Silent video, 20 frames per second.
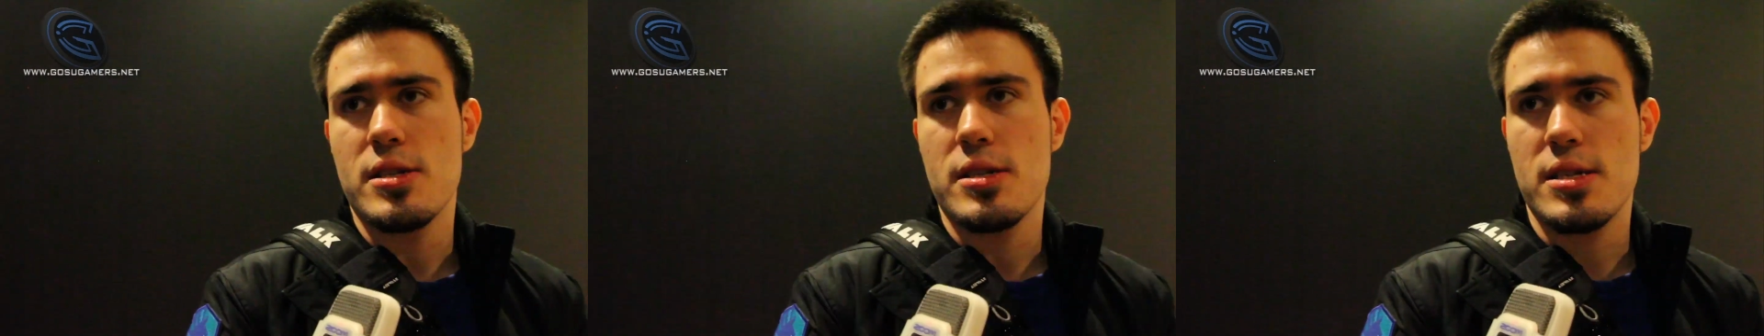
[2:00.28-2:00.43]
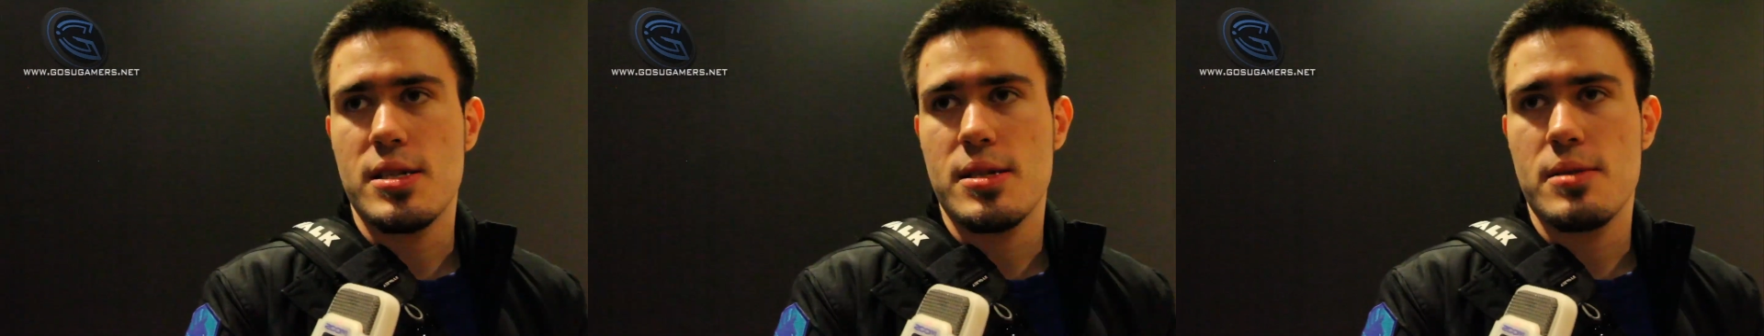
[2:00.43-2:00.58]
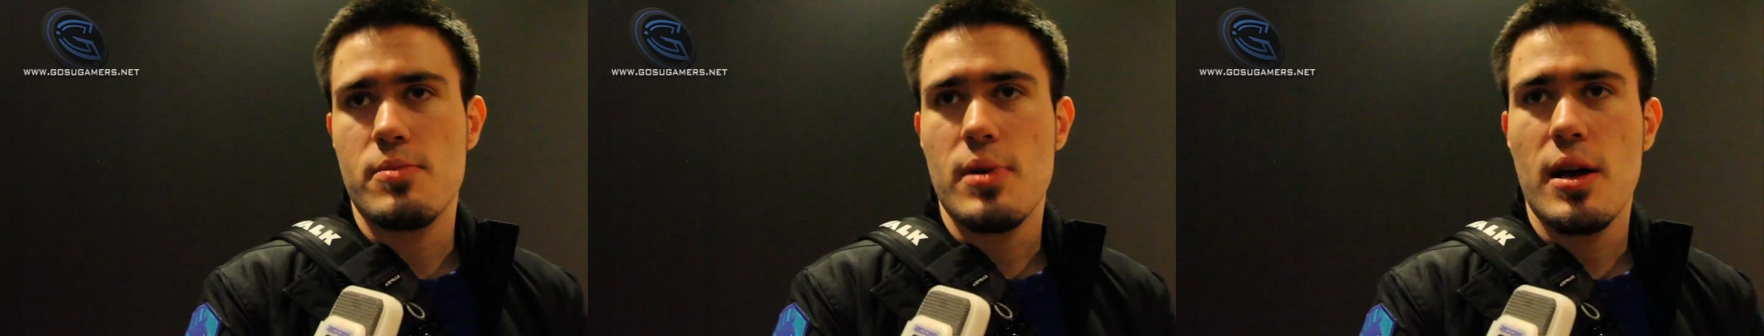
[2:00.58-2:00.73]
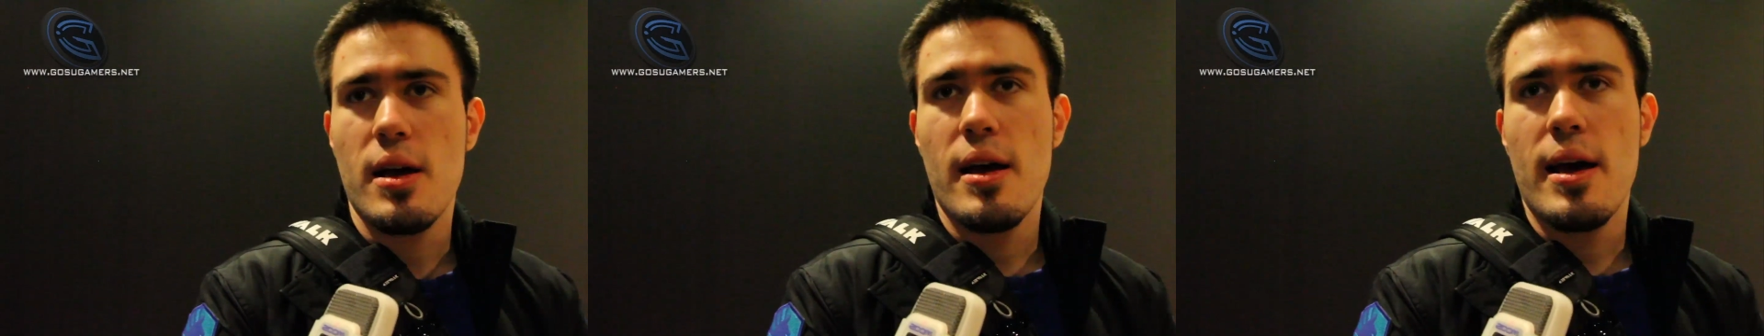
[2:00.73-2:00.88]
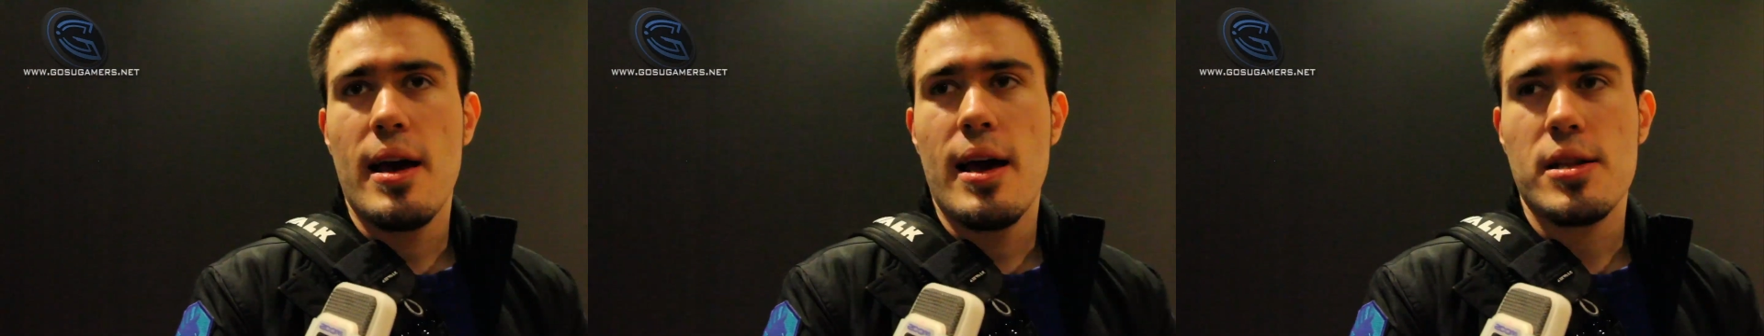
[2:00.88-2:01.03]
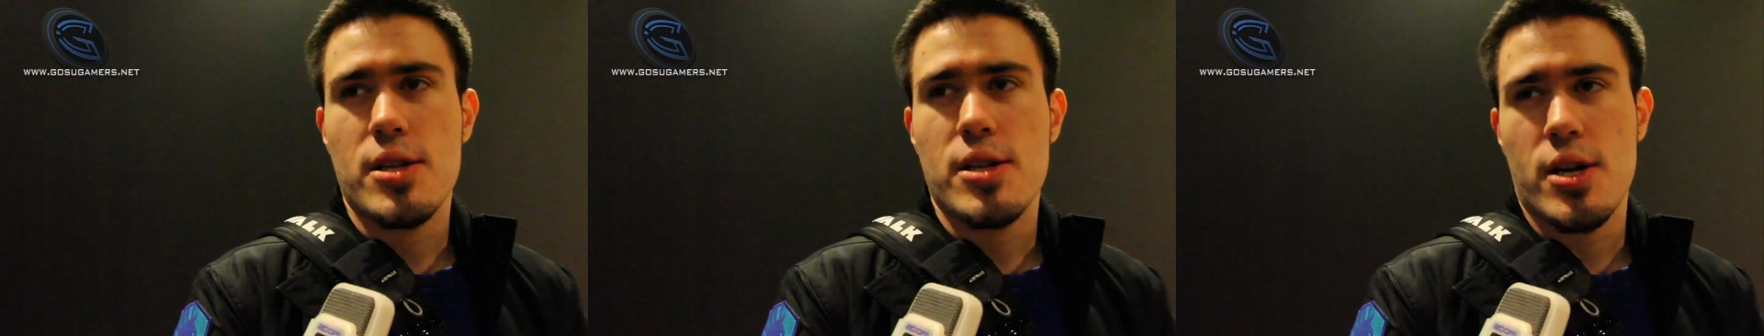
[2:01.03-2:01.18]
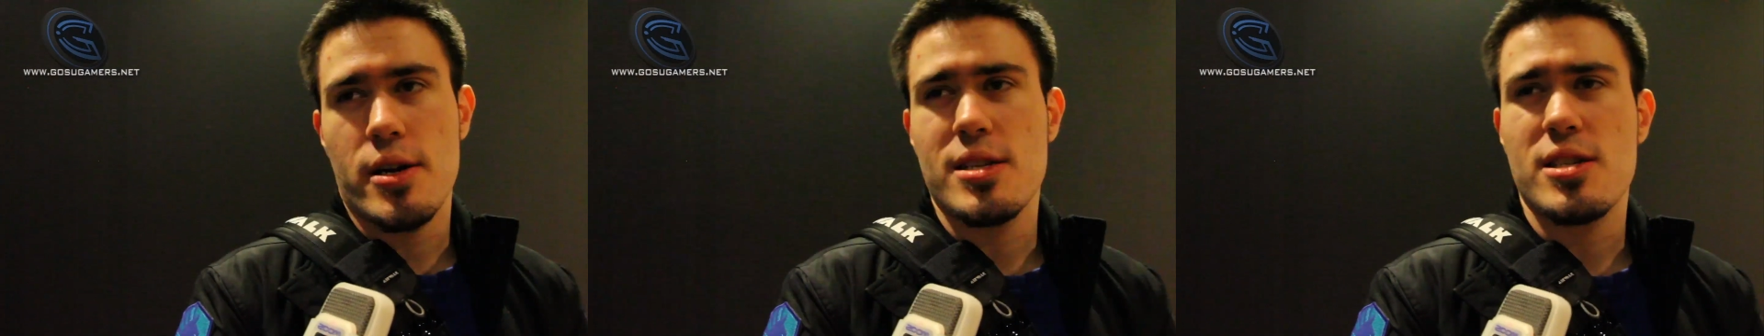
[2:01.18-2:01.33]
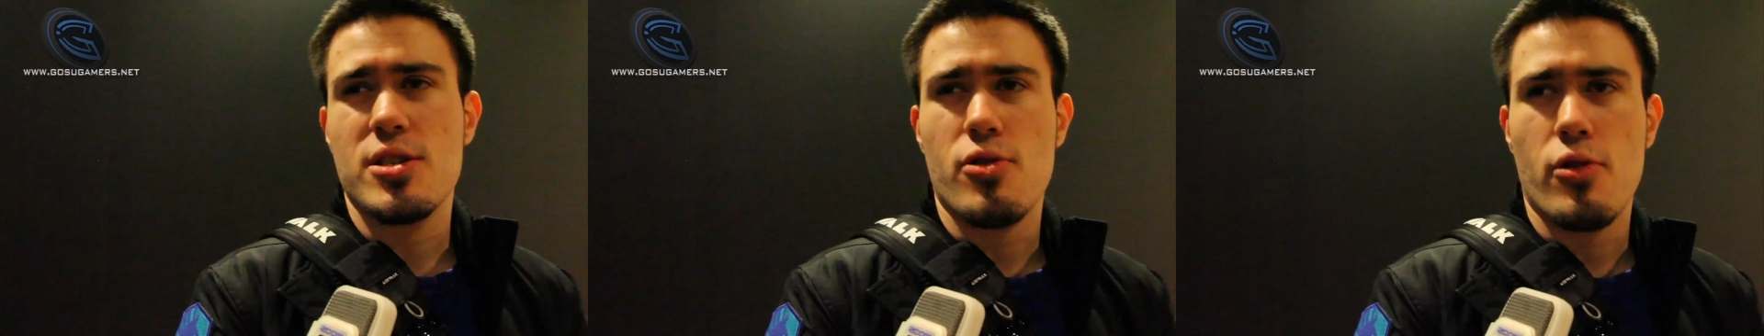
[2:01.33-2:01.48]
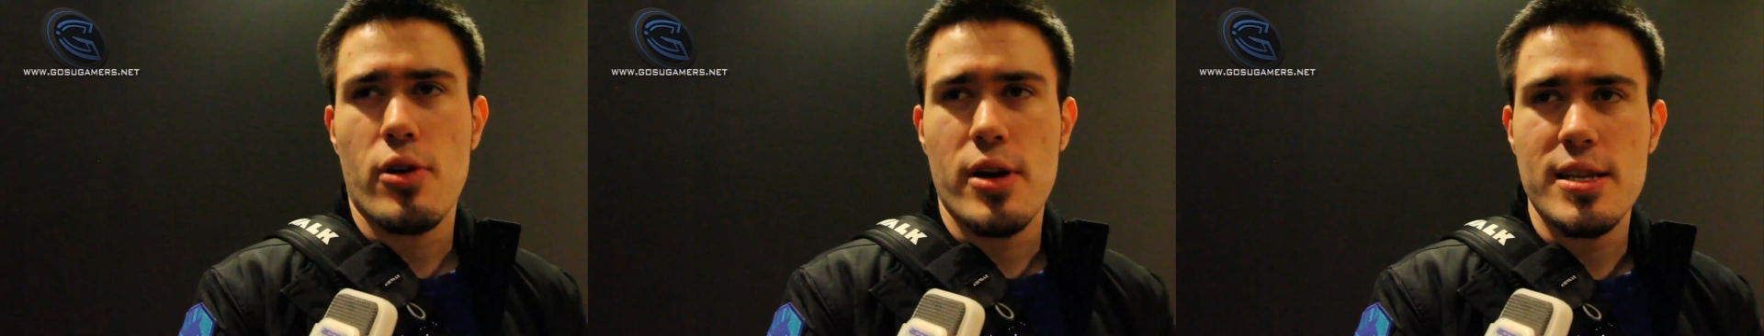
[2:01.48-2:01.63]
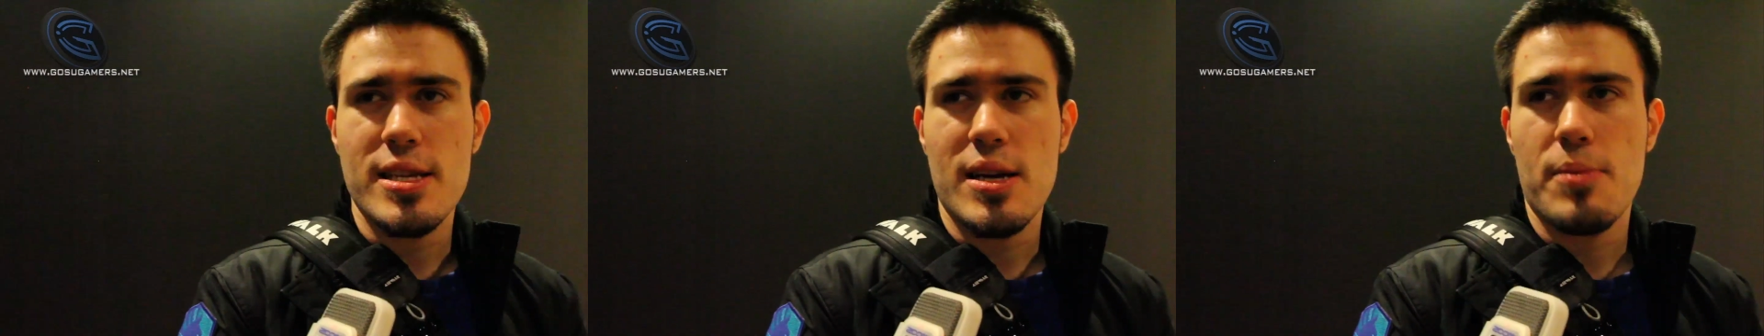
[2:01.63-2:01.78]
is trying to
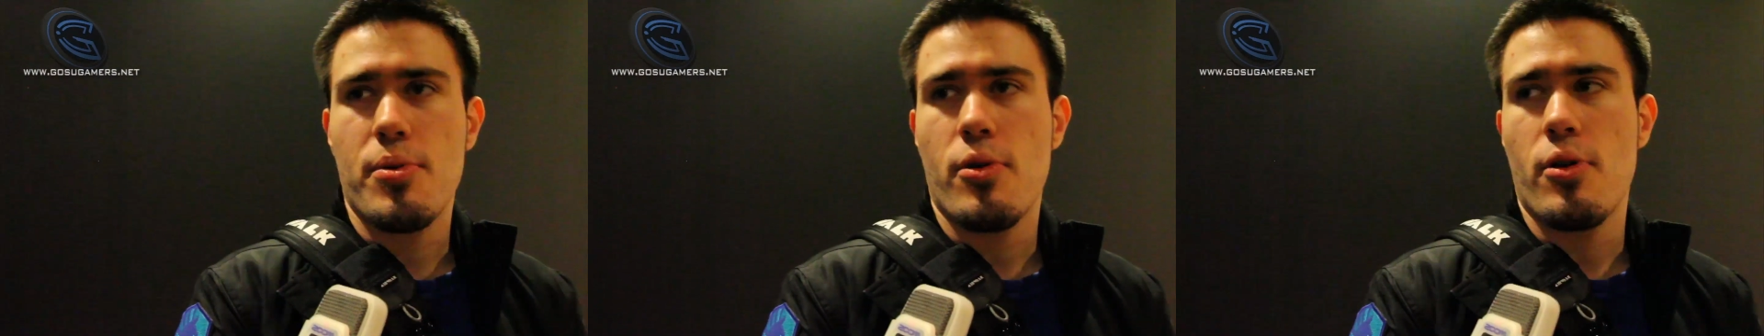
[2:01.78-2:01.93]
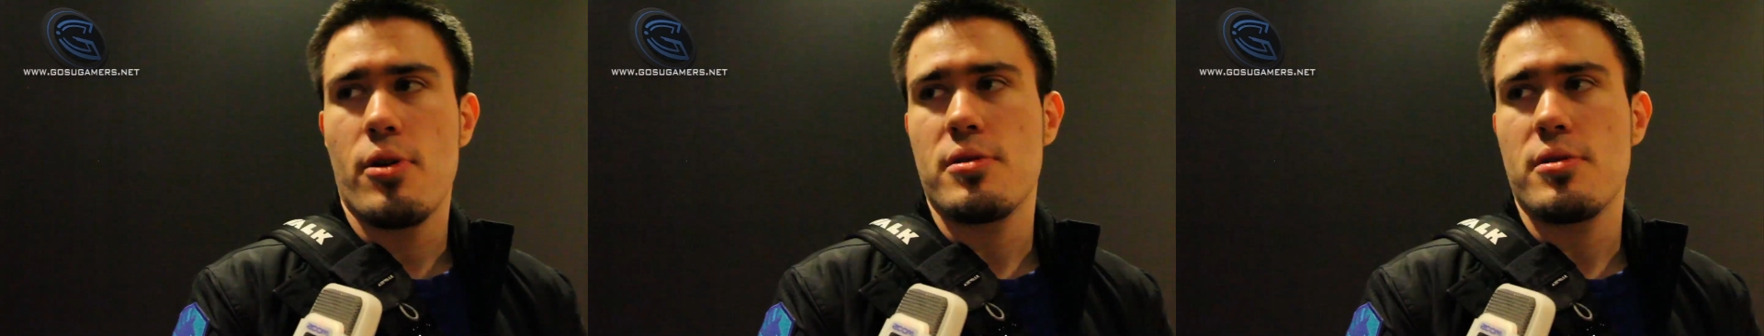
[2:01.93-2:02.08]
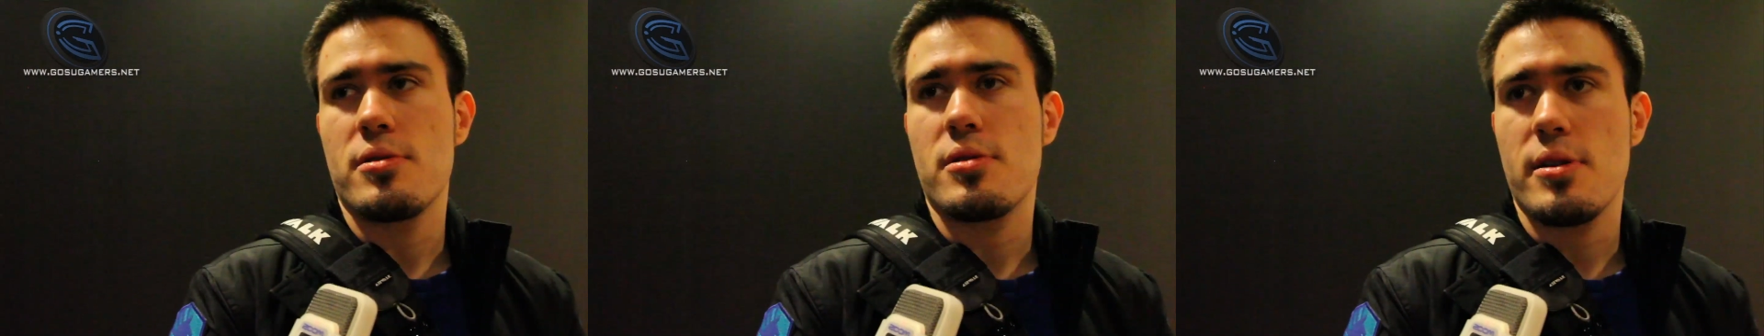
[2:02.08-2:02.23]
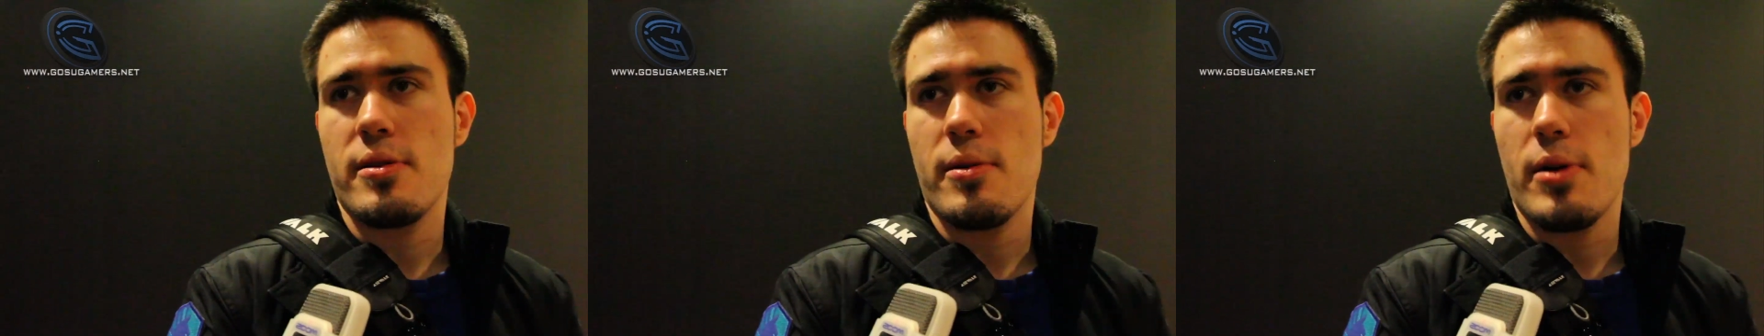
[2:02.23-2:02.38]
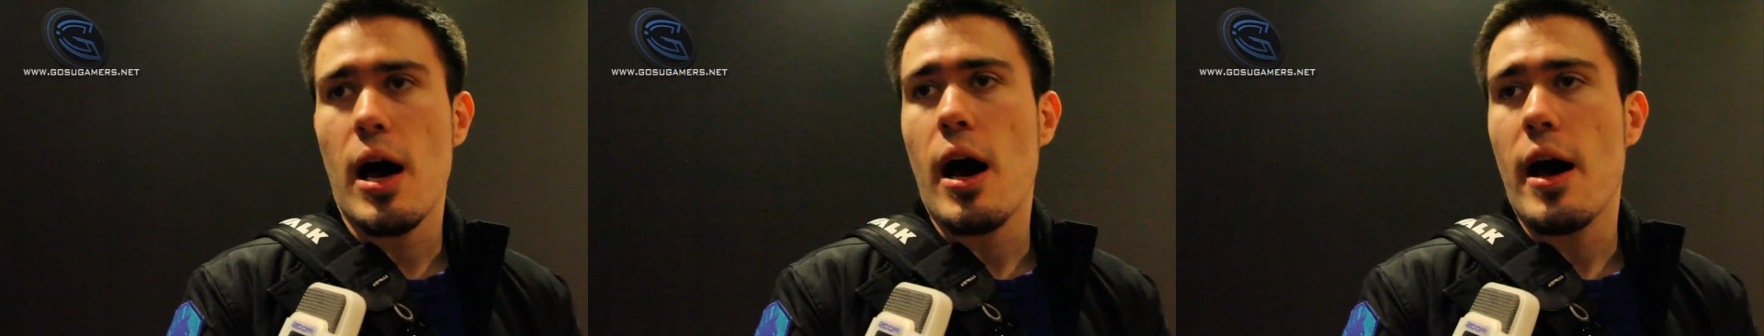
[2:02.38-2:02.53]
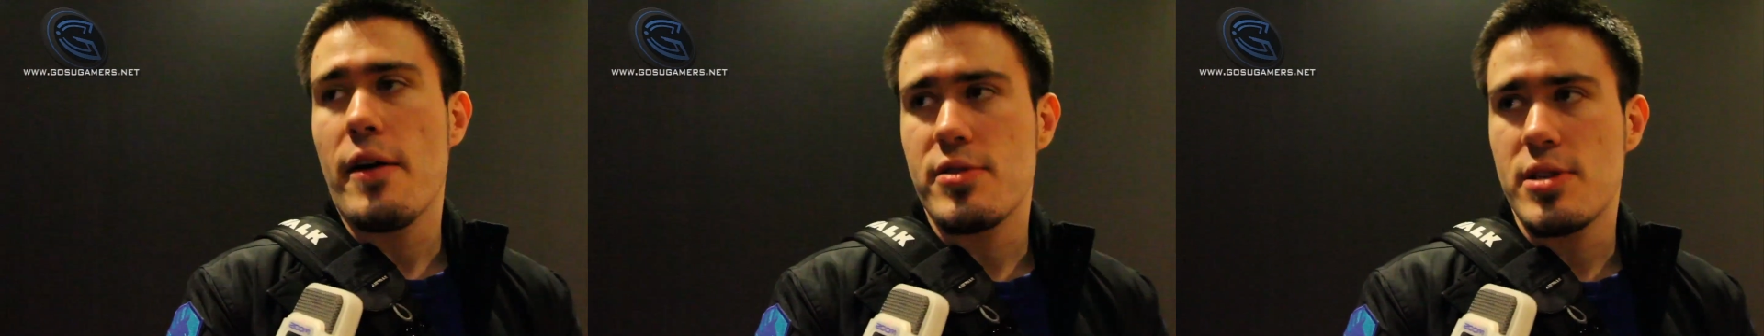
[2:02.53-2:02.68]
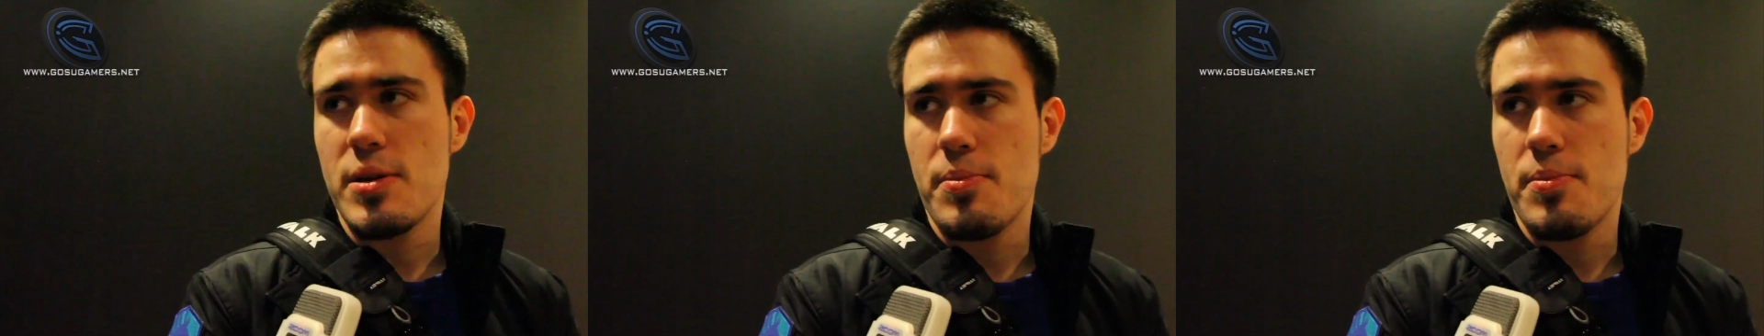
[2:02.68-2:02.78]
stronger at that point after the